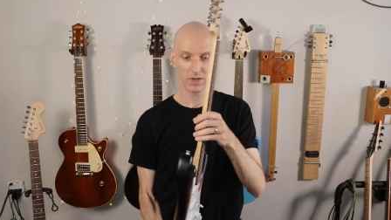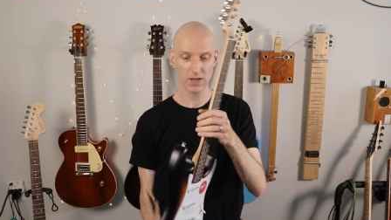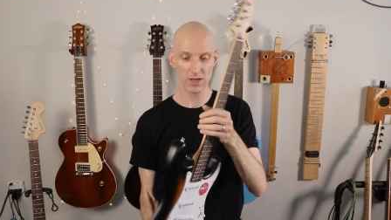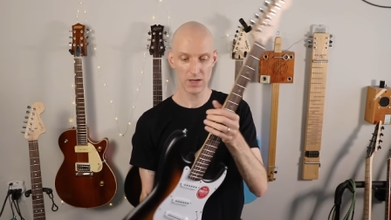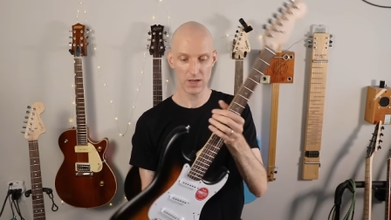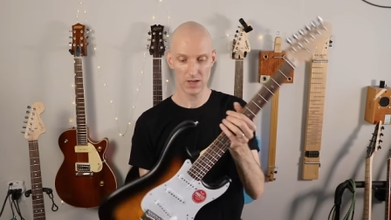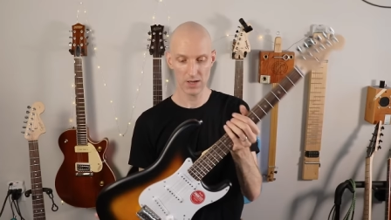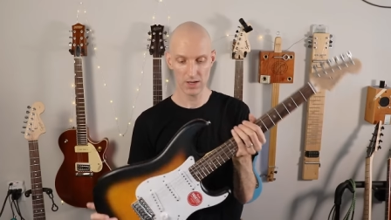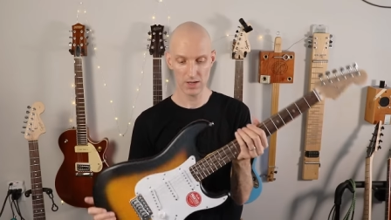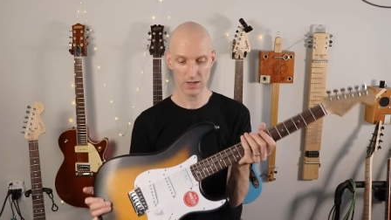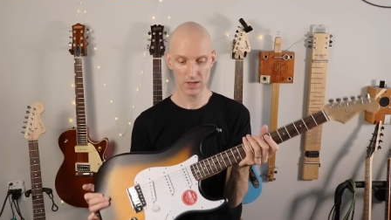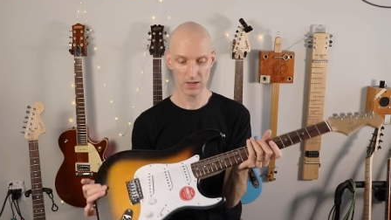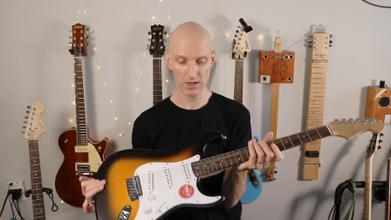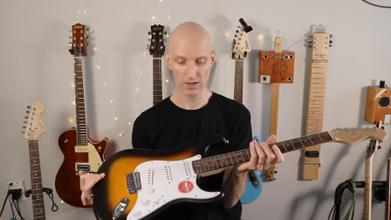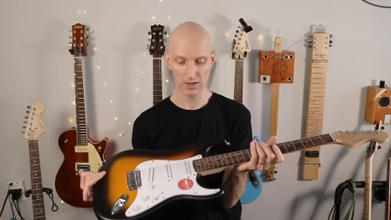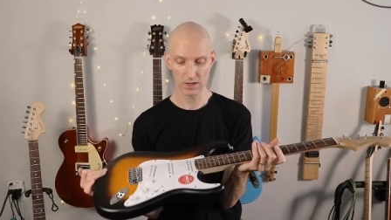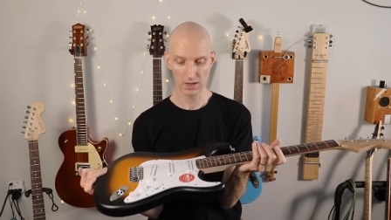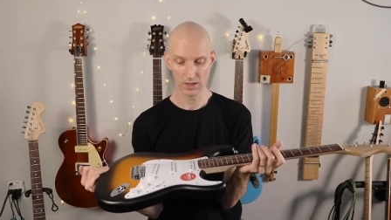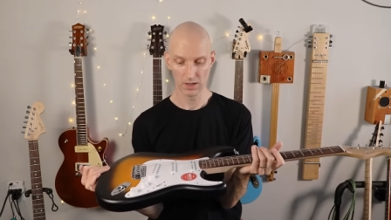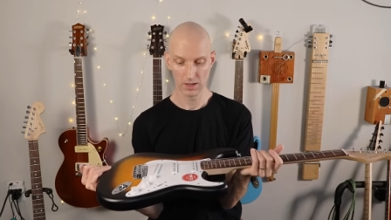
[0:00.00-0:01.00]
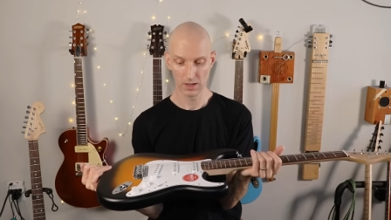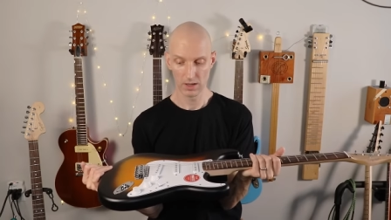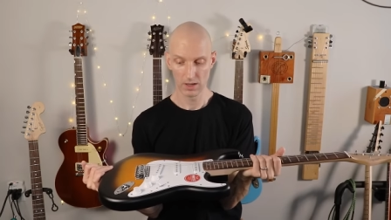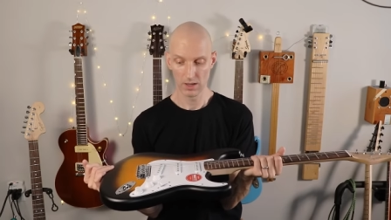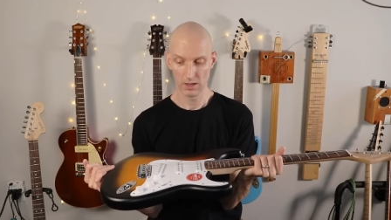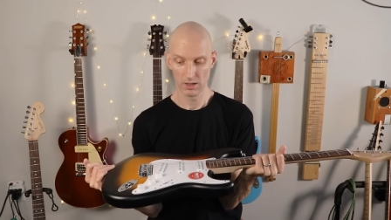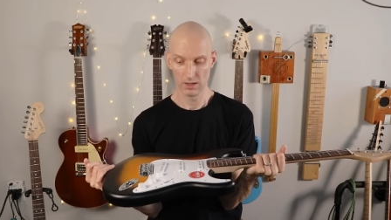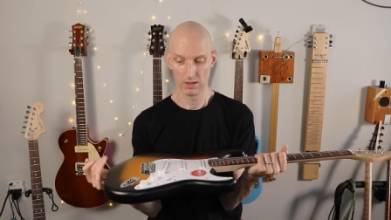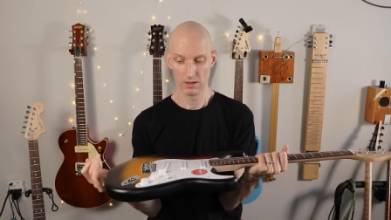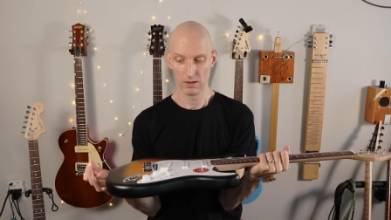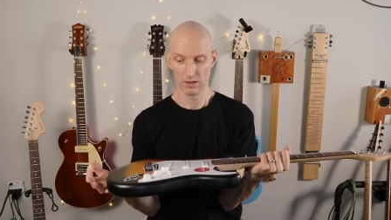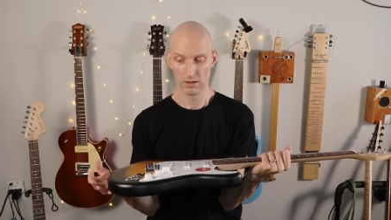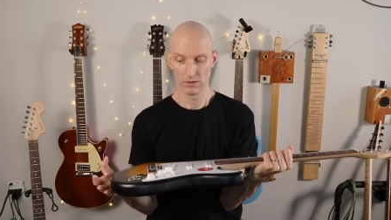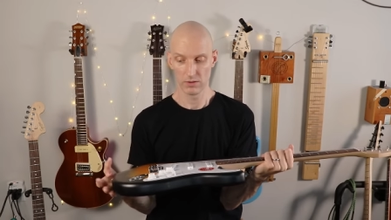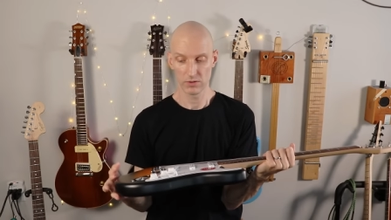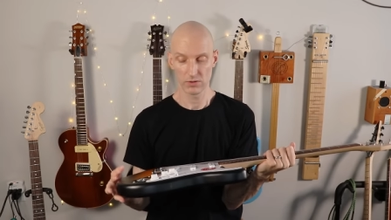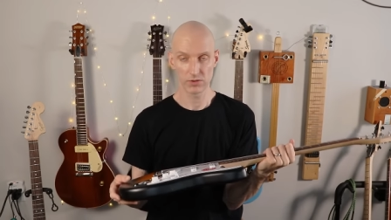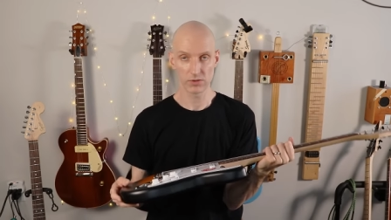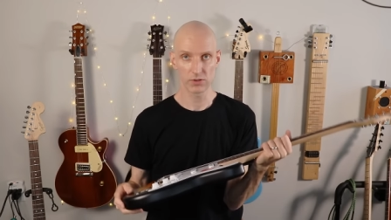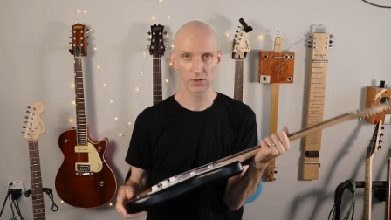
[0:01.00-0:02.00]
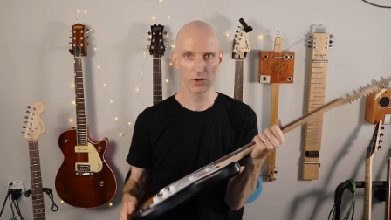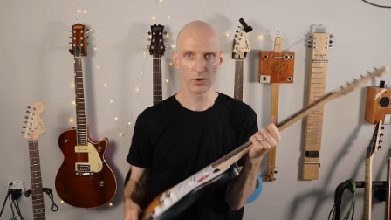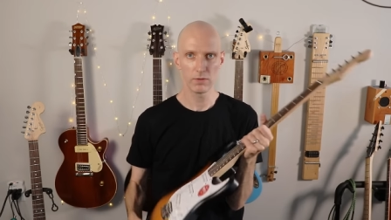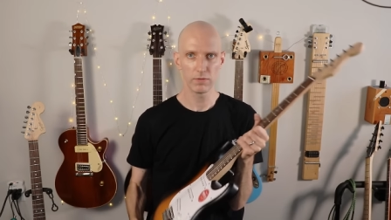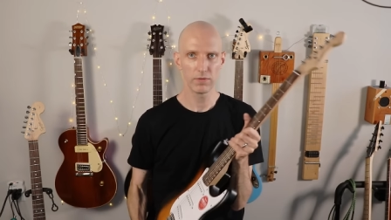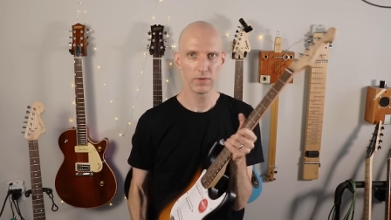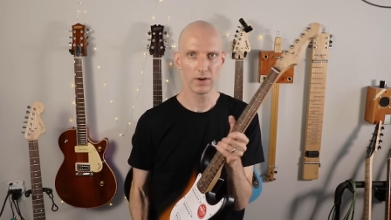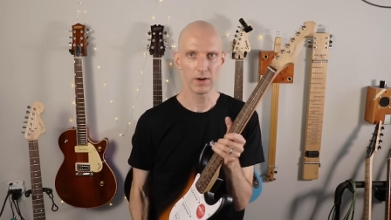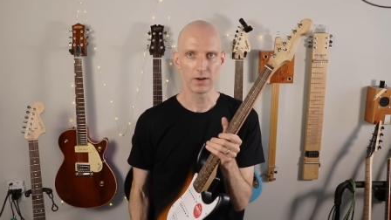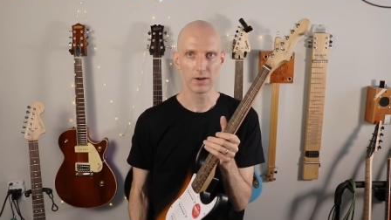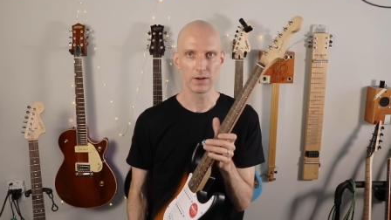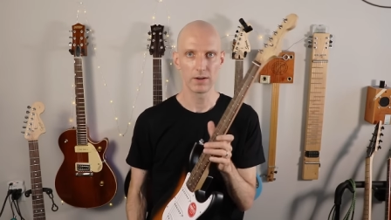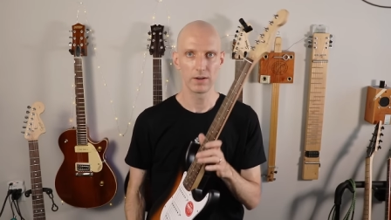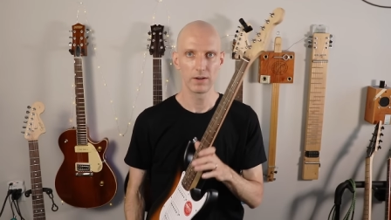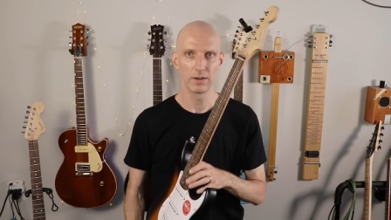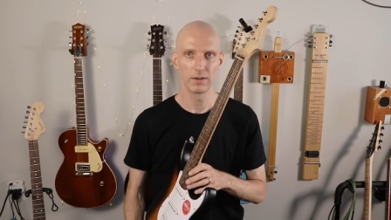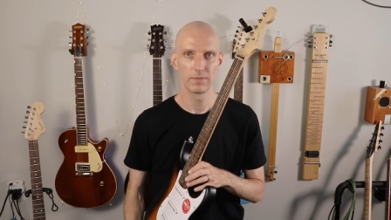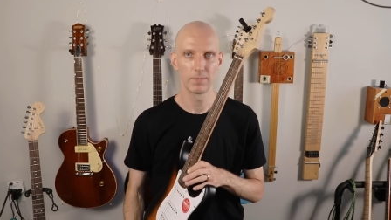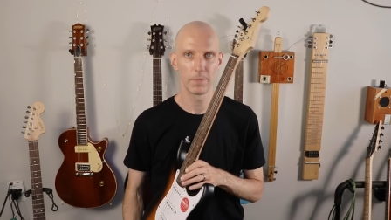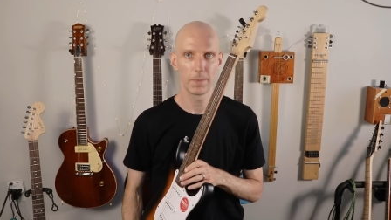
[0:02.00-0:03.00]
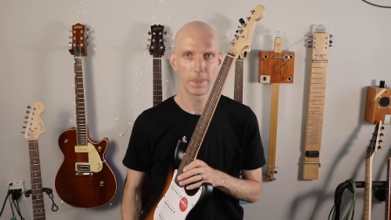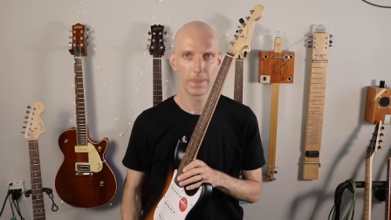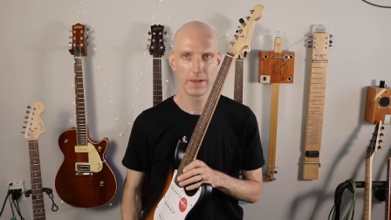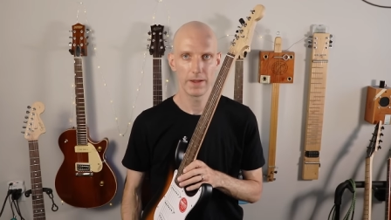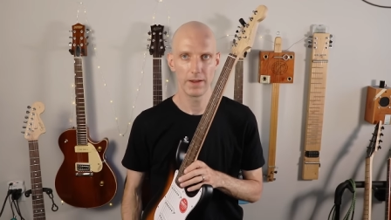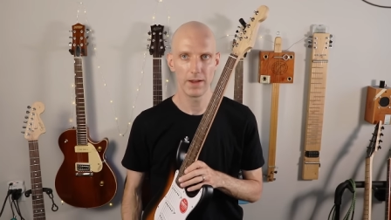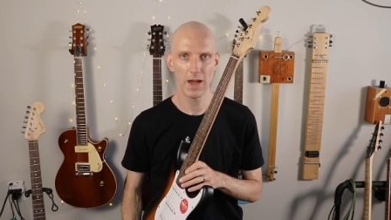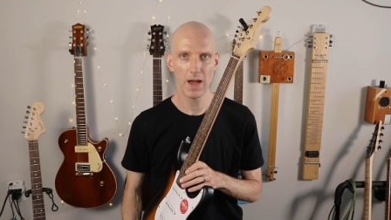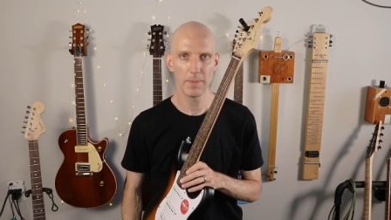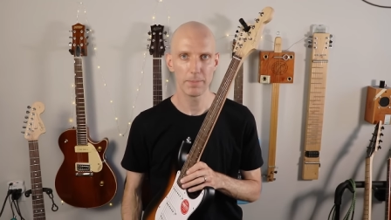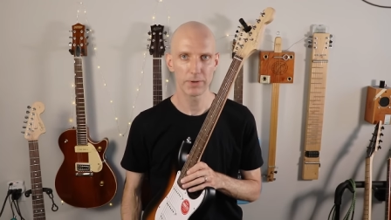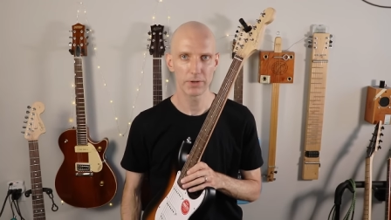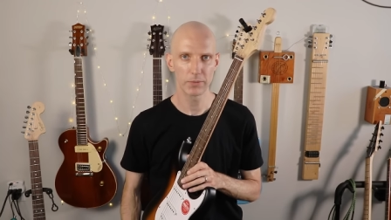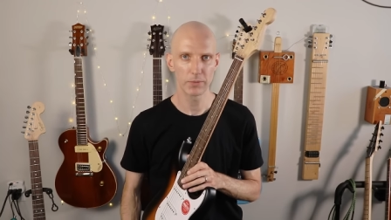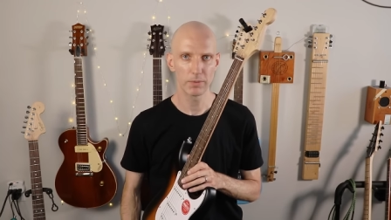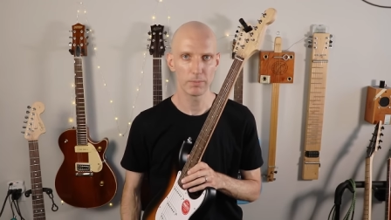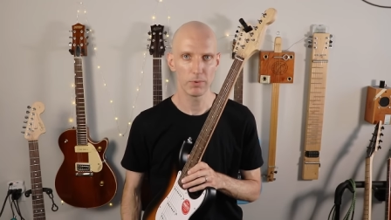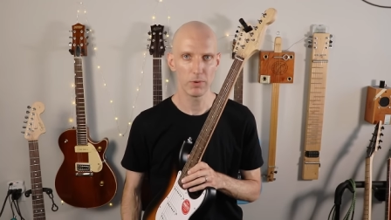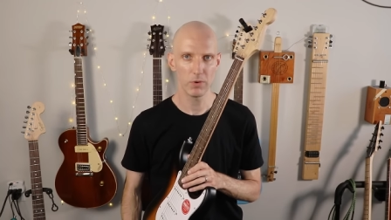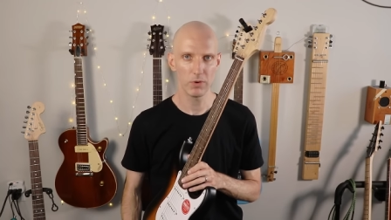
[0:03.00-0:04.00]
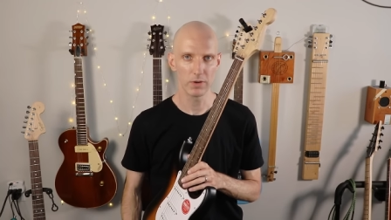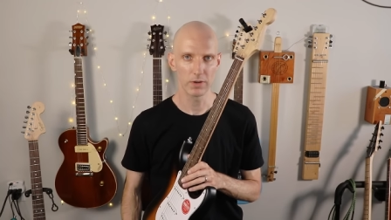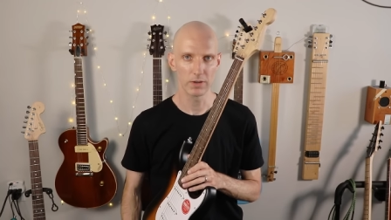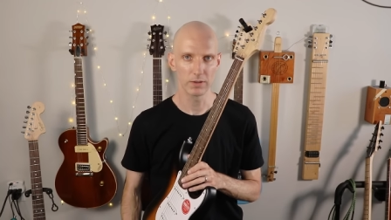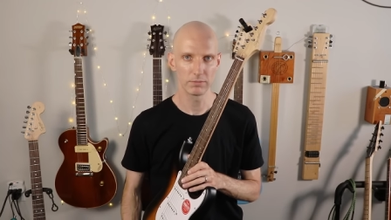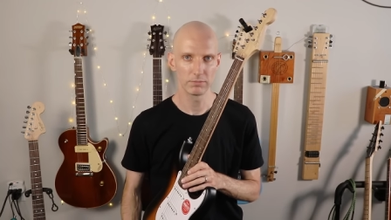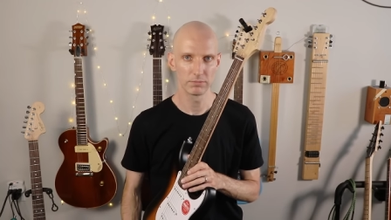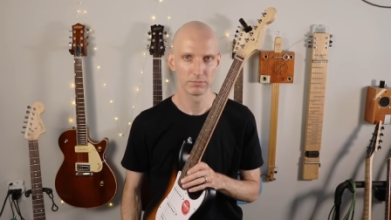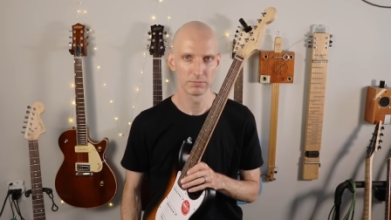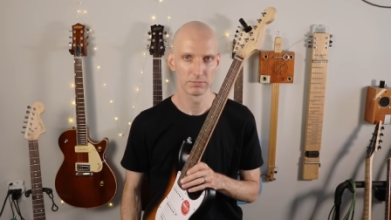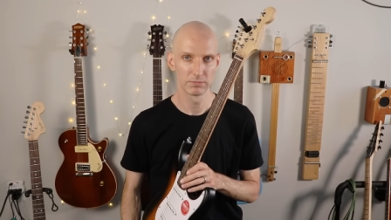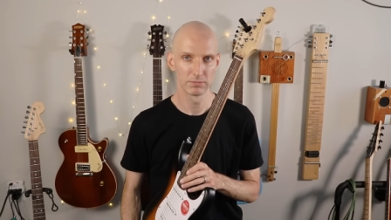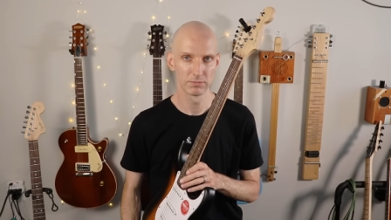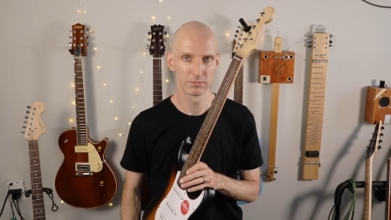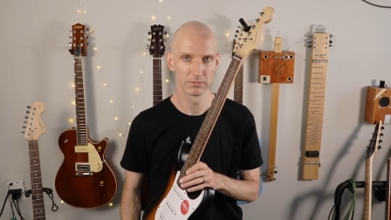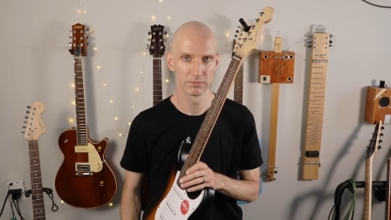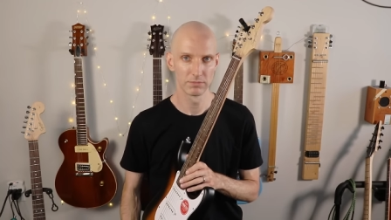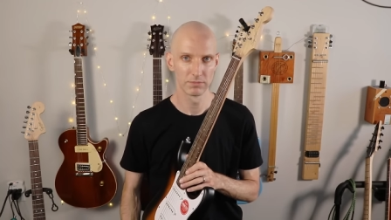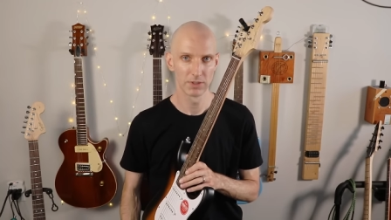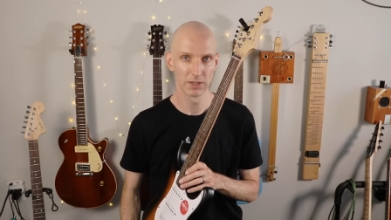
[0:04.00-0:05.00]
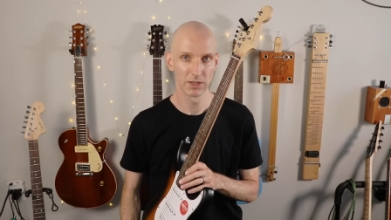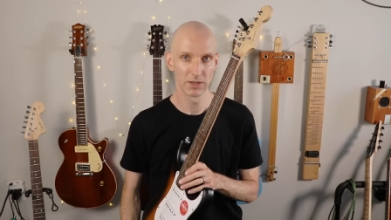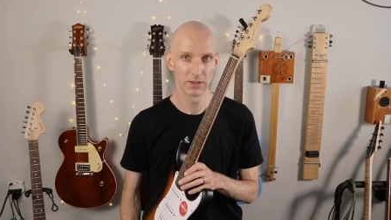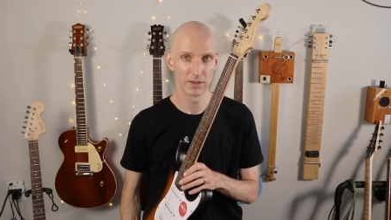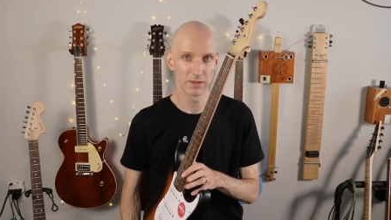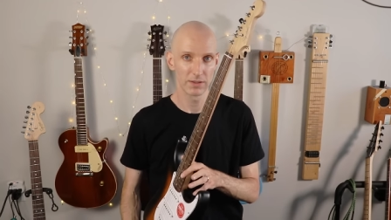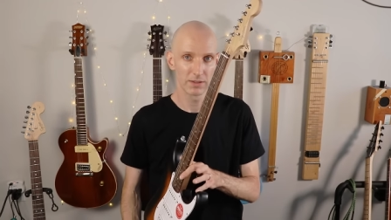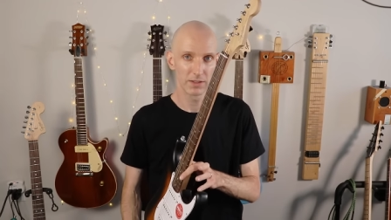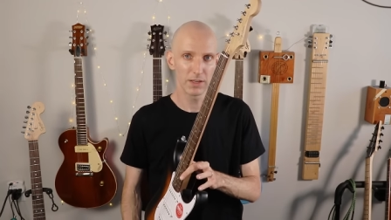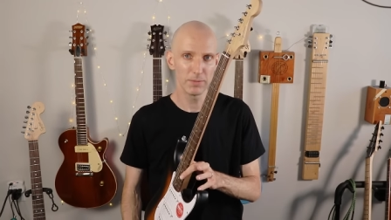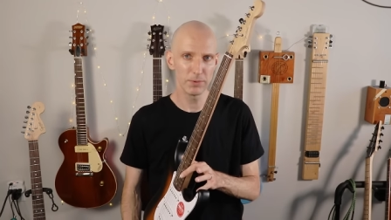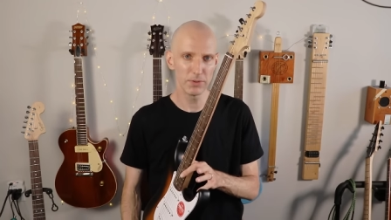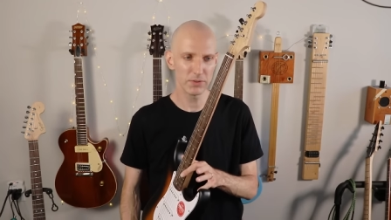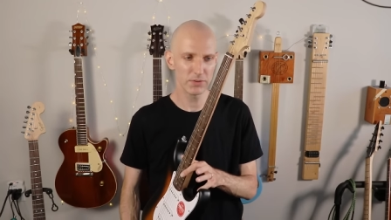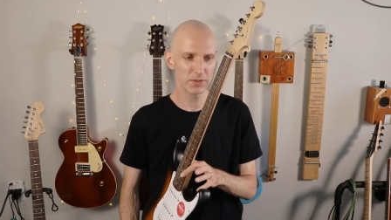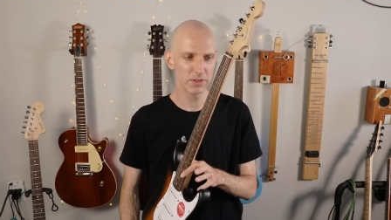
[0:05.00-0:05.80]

so far, happy to report, the debut